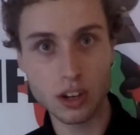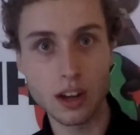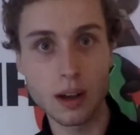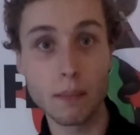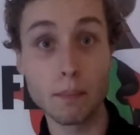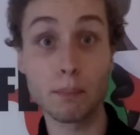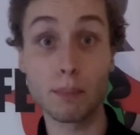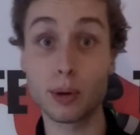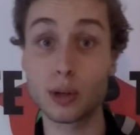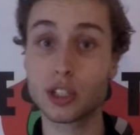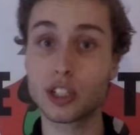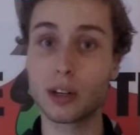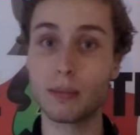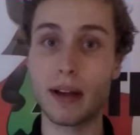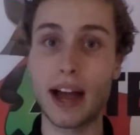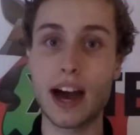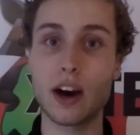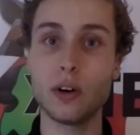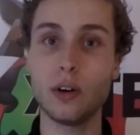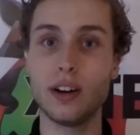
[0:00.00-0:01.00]
push him
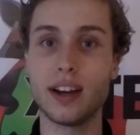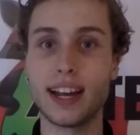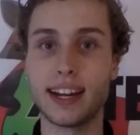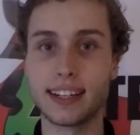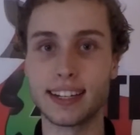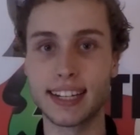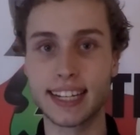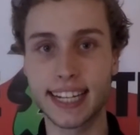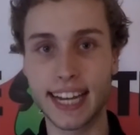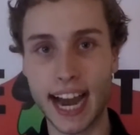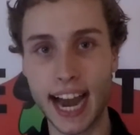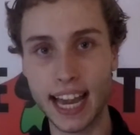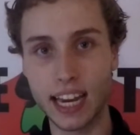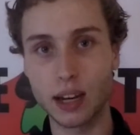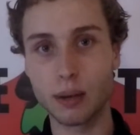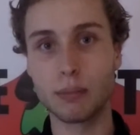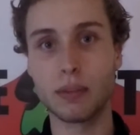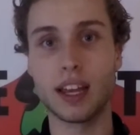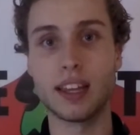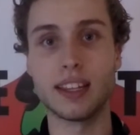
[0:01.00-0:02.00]
out and guide
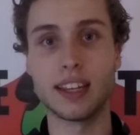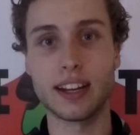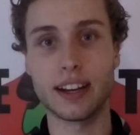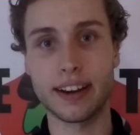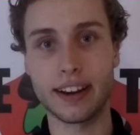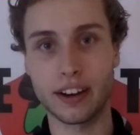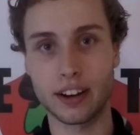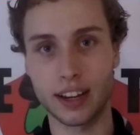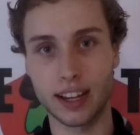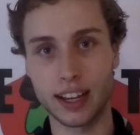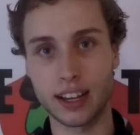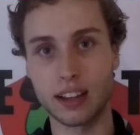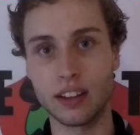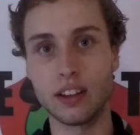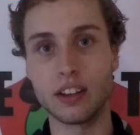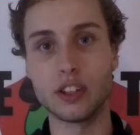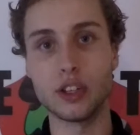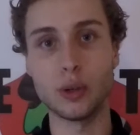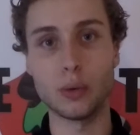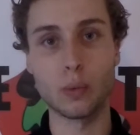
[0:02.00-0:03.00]
him in the area
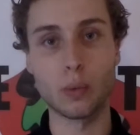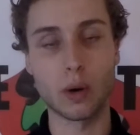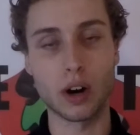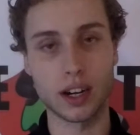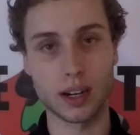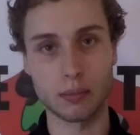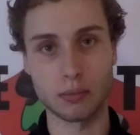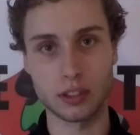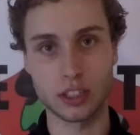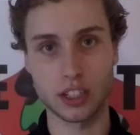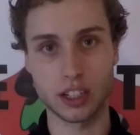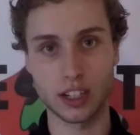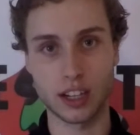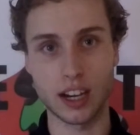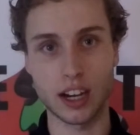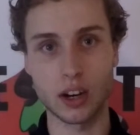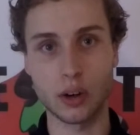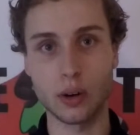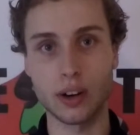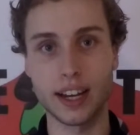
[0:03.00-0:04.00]
you want him to
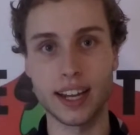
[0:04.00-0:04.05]
go.